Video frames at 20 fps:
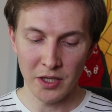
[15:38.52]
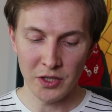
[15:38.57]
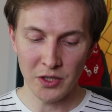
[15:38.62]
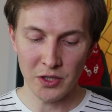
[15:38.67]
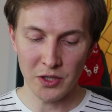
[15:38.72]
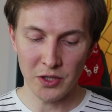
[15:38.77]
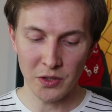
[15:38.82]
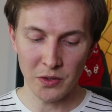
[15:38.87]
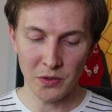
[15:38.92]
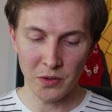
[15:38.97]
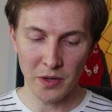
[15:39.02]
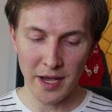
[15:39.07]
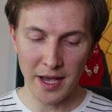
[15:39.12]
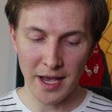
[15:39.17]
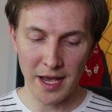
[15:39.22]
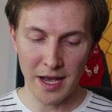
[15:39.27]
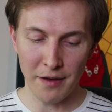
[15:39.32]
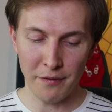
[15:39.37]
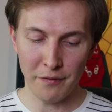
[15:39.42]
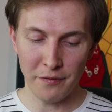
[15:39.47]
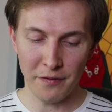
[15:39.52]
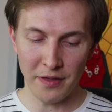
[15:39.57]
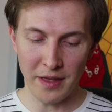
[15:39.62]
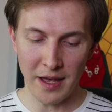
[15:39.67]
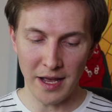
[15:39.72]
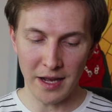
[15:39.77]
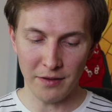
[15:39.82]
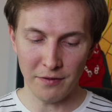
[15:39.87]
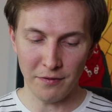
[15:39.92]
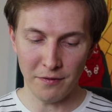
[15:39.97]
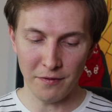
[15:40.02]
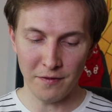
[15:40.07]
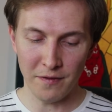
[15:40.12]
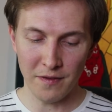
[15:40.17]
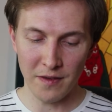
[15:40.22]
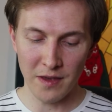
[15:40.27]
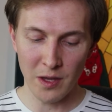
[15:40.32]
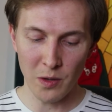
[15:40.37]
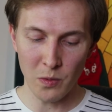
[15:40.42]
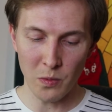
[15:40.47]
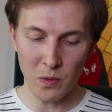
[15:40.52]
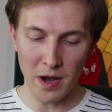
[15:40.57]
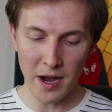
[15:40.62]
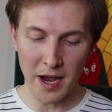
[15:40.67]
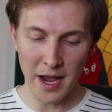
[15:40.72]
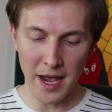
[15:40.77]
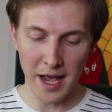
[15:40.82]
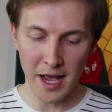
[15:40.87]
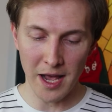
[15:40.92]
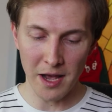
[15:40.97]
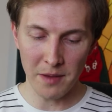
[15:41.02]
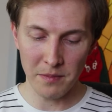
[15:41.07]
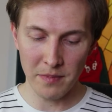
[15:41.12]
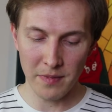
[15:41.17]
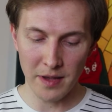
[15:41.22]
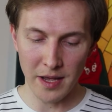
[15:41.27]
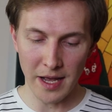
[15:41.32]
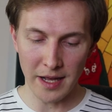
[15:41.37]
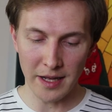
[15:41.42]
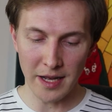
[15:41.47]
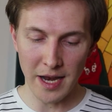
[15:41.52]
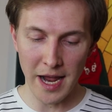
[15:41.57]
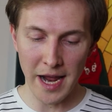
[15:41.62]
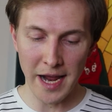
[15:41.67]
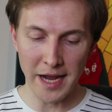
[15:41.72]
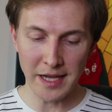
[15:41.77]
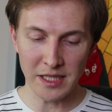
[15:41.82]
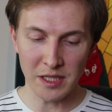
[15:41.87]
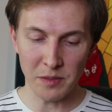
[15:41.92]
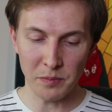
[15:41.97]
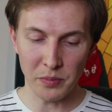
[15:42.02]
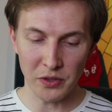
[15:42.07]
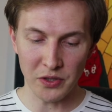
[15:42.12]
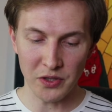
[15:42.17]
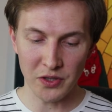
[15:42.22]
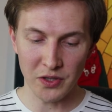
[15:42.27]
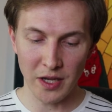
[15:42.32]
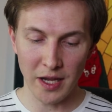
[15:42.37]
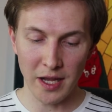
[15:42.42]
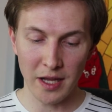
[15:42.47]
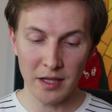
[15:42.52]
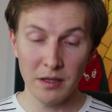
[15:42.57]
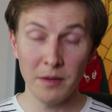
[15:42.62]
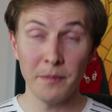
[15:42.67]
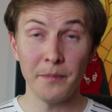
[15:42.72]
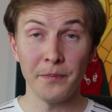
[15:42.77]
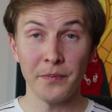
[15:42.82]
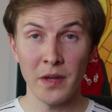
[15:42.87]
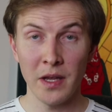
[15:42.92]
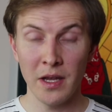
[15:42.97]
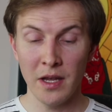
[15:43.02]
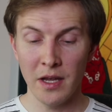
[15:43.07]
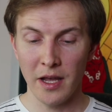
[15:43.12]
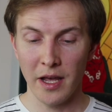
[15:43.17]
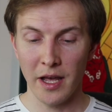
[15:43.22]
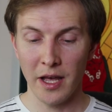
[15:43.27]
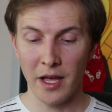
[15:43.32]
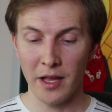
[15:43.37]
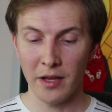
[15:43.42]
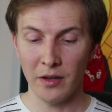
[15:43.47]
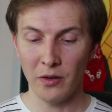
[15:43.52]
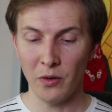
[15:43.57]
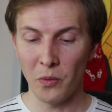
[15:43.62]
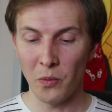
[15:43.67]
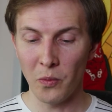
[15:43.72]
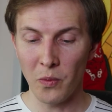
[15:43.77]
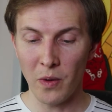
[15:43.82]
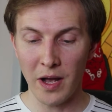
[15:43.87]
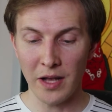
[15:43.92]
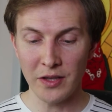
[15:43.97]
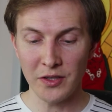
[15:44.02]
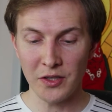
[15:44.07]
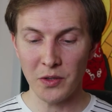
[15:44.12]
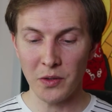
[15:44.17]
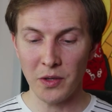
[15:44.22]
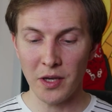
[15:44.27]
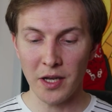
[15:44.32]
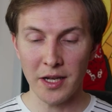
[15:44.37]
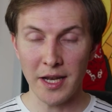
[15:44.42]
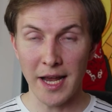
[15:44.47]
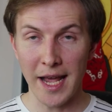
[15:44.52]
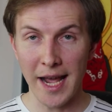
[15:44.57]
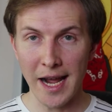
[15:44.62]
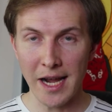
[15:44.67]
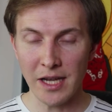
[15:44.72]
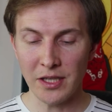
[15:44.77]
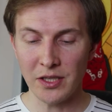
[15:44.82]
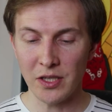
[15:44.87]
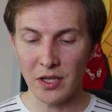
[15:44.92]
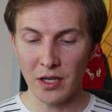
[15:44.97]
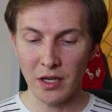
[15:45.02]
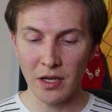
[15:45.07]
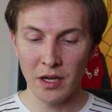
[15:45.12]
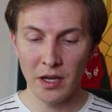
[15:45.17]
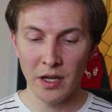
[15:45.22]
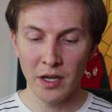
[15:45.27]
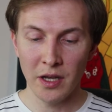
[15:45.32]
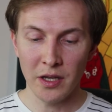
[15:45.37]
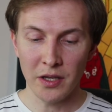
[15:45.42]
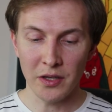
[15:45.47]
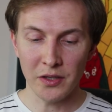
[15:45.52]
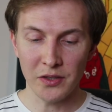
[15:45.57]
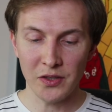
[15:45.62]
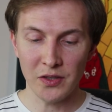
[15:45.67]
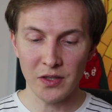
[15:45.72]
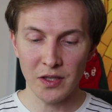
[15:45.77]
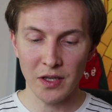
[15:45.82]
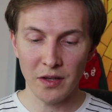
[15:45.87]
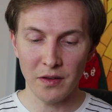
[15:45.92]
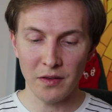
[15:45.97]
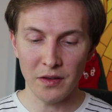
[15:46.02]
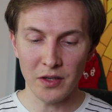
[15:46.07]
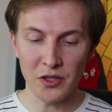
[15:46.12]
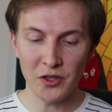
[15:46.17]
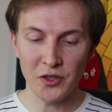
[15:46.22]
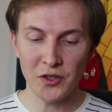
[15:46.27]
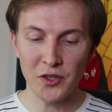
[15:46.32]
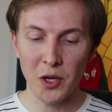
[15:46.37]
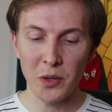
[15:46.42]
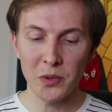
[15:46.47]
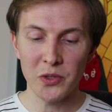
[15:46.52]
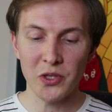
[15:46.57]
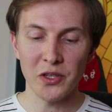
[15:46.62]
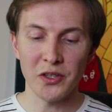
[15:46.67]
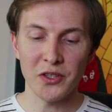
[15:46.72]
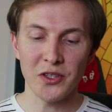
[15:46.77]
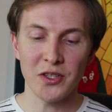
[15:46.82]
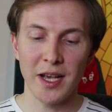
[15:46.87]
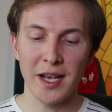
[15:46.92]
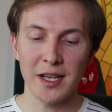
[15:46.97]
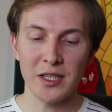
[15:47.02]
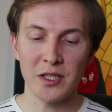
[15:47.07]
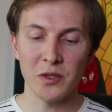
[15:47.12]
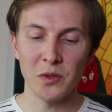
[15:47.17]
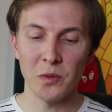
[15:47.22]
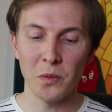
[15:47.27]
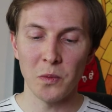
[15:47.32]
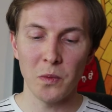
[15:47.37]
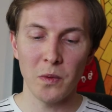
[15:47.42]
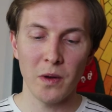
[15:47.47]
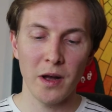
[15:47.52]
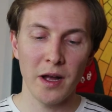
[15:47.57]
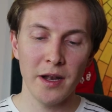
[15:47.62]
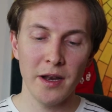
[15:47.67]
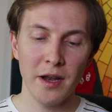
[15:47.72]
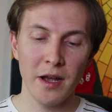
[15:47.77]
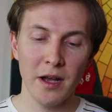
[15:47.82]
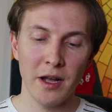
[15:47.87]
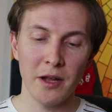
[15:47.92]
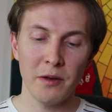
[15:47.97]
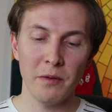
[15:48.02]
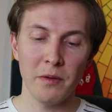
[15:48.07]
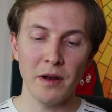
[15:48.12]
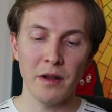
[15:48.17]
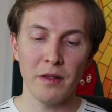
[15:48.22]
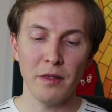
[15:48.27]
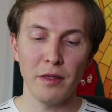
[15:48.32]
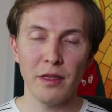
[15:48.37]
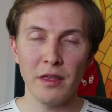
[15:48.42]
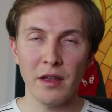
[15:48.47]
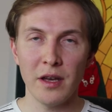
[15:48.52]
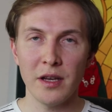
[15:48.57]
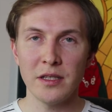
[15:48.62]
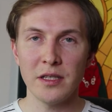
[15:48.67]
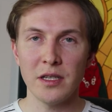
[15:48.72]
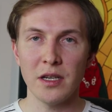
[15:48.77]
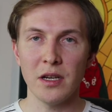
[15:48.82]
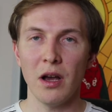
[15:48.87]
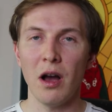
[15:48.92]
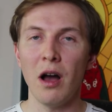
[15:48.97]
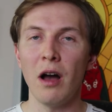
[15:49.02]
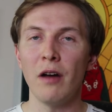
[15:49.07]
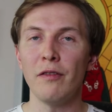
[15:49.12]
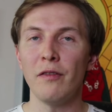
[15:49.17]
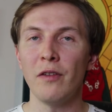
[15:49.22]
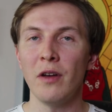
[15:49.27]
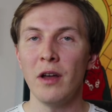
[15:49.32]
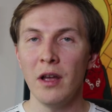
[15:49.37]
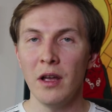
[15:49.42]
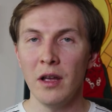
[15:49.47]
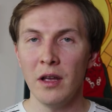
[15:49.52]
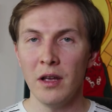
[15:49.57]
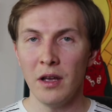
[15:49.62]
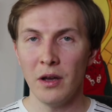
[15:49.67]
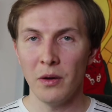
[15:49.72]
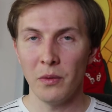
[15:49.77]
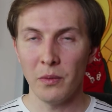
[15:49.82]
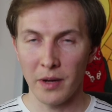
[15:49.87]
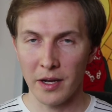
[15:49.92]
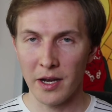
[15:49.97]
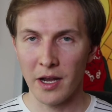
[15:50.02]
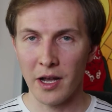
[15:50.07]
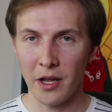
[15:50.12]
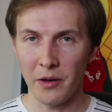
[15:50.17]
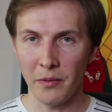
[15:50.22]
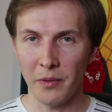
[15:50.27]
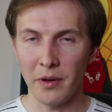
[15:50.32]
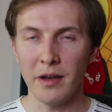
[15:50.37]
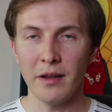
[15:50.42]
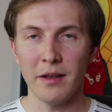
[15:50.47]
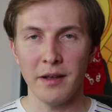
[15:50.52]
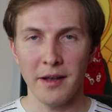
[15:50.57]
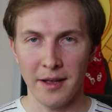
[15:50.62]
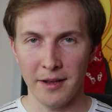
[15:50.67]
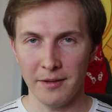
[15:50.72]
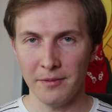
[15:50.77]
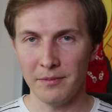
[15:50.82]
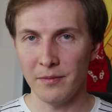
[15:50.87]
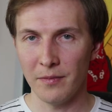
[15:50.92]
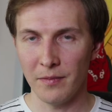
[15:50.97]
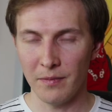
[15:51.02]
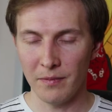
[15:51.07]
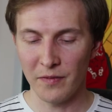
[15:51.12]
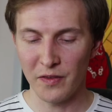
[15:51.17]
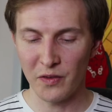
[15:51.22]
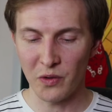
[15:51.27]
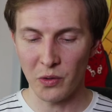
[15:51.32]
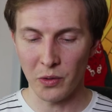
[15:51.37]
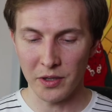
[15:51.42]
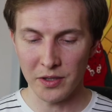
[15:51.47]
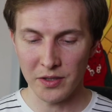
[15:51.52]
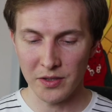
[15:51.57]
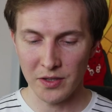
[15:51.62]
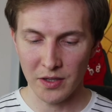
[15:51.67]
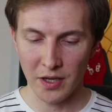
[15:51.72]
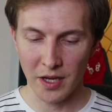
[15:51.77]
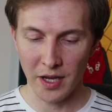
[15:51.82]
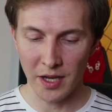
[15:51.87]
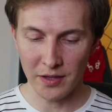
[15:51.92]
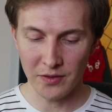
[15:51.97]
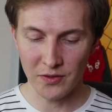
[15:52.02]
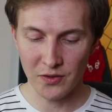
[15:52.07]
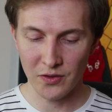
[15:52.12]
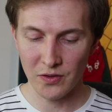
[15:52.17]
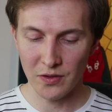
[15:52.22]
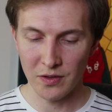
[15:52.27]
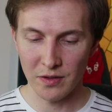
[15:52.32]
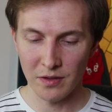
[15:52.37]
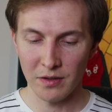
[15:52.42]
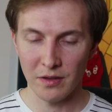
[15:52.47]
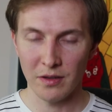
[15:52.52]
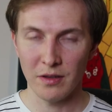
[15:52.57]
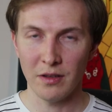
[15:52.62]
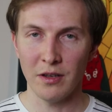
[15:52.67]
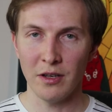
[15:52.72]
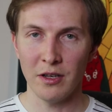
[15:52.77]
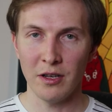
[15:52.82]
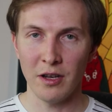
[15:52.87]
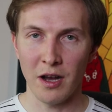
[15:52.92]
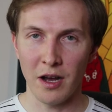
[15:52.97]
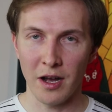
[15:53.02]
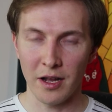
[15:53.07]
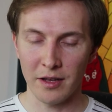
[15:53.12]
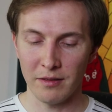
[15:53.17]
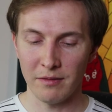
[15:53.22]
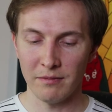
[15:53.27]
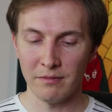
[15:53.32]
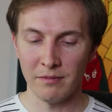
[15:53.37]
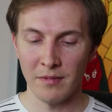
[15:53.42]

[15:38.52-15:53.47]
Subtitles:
to have that VYM at 80%. And once you hit 80, you see this total says 130 of 100. And of course, it's not